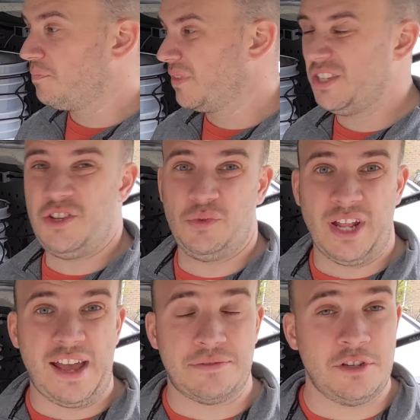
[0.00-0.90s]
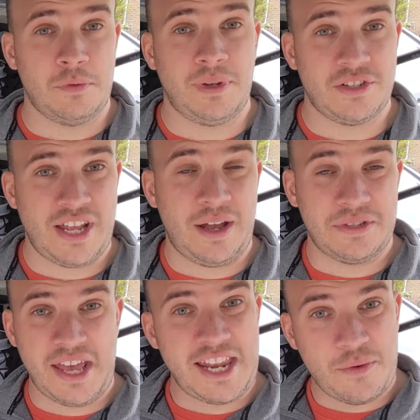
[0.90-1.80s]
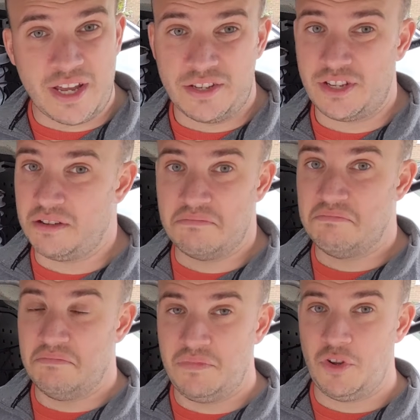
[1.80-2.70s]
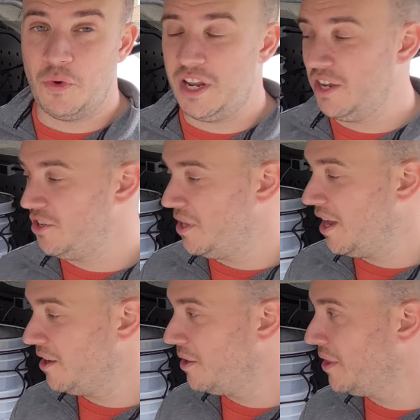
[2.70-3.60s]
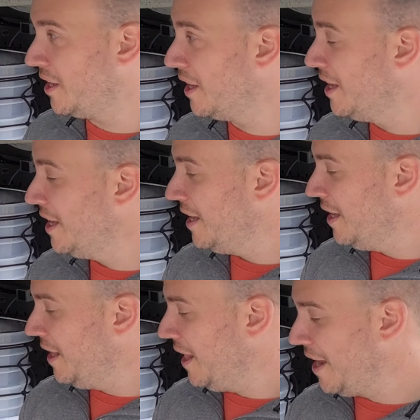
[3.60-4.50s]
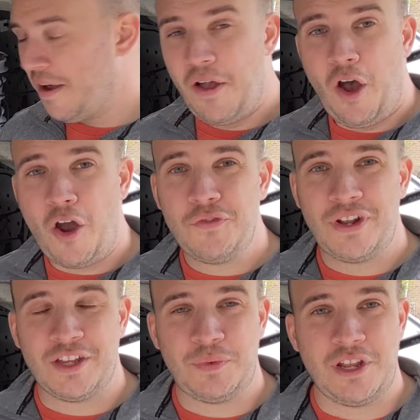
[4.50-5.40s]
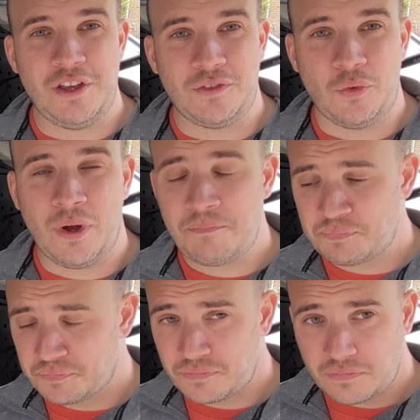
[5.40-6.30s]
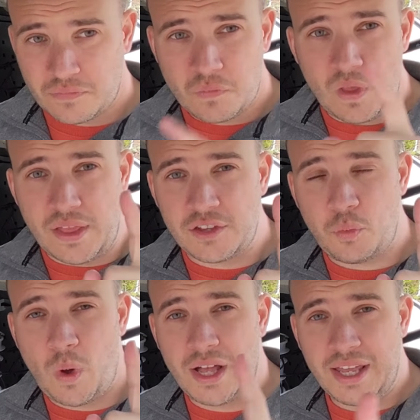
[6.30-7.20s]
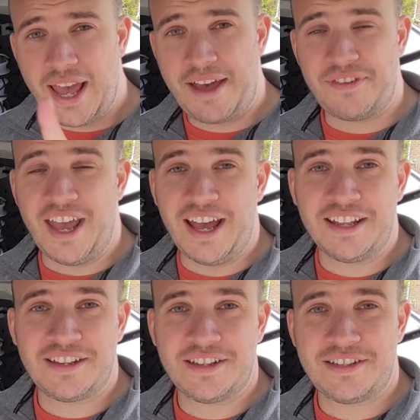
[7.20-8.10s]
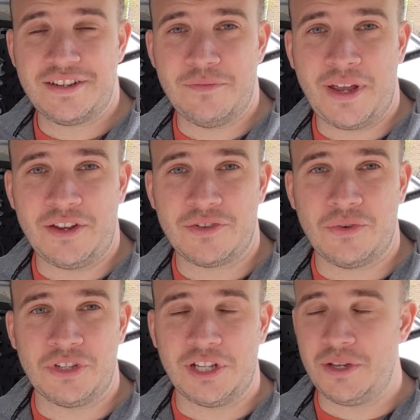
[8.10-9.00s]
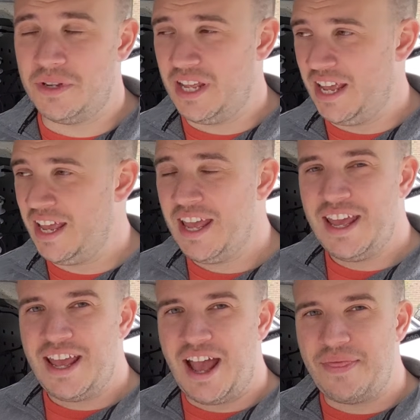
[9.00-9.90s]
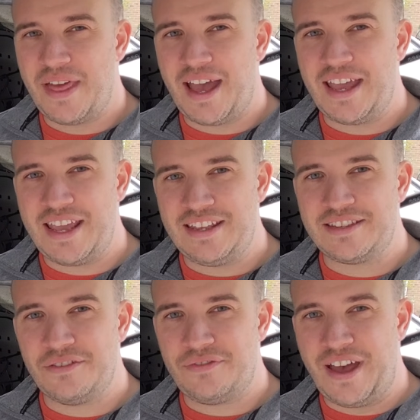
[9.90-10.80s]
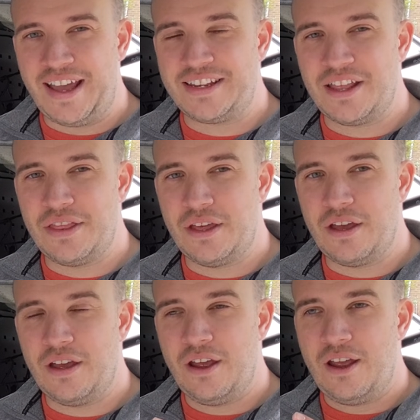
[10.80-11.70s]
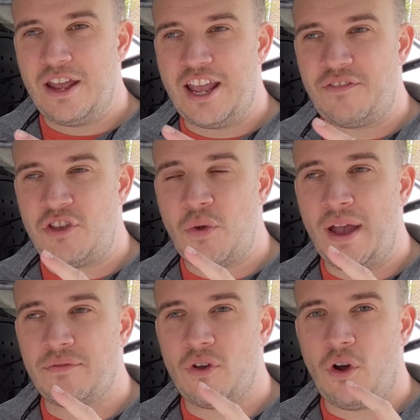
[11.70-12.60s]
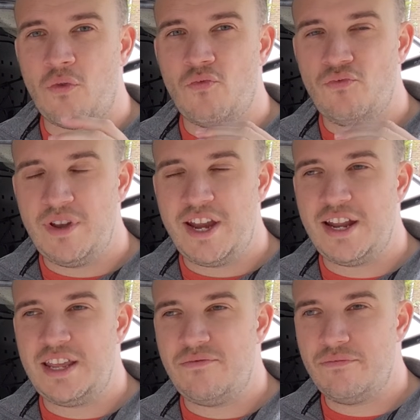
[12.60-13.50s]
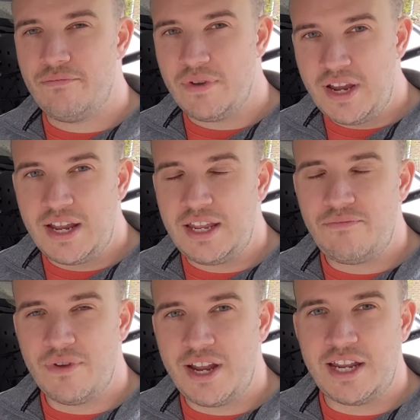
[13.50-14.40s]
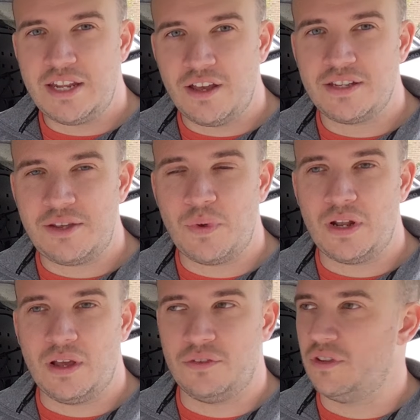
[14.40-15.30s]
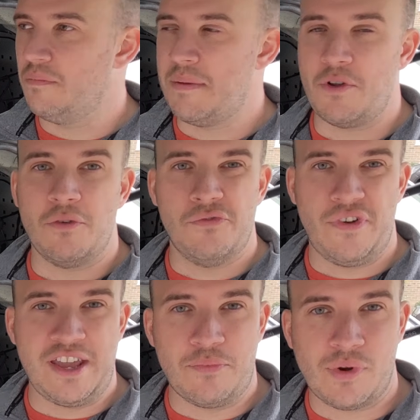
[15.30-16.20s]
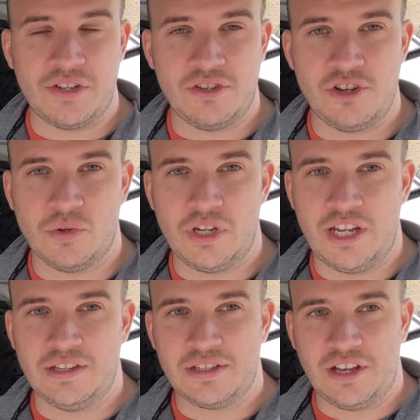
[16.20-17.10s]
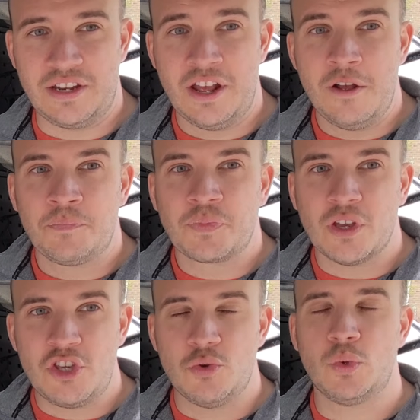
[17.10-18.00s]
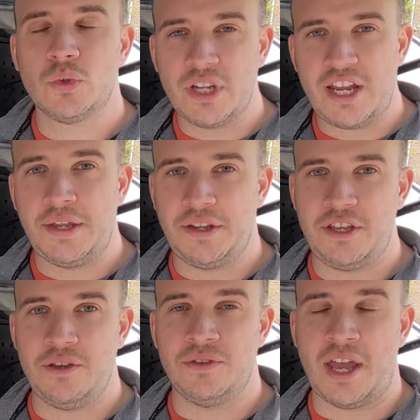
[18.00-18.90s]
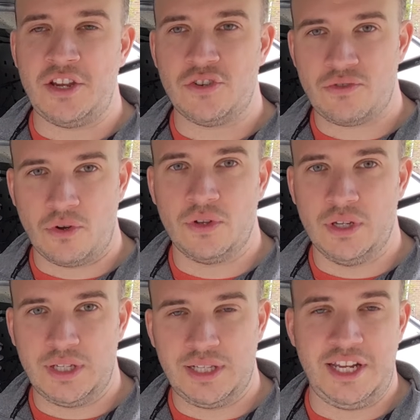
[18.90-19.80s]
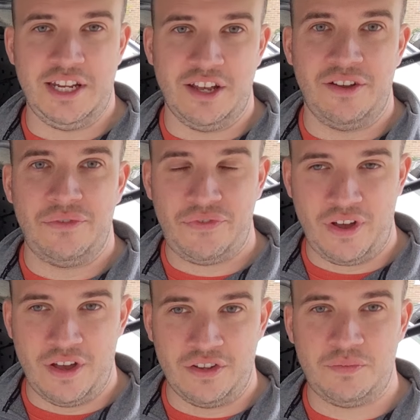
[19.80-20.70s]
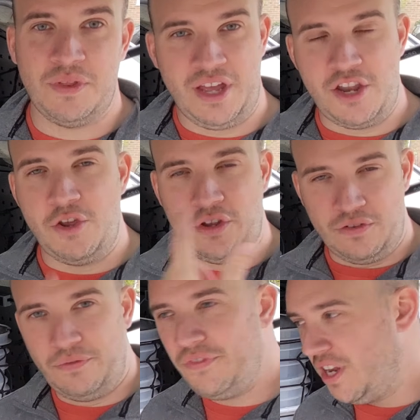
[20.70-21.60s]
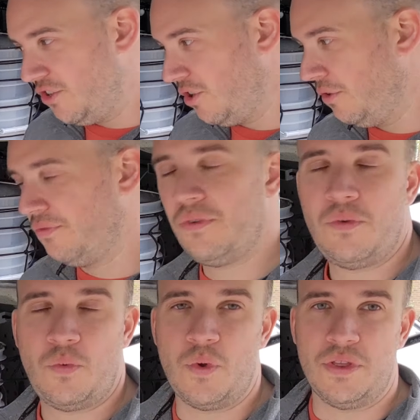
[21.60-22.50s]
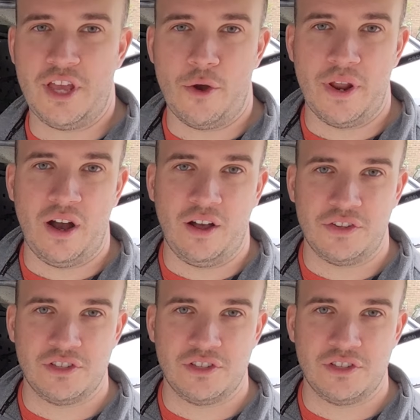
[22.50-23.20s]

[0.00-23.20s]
It's useful to have Super Plush towels anyway, so not really an issue there, I don't think. Yeah, hopefully that's been a useful one. There's one caveat to make sure is included here, and that is the fact that if you have got really, really, really dirty windows that maybe got vape residue on the inside, you will need to use a stronger cleaner first, but then you can finish off with the ONR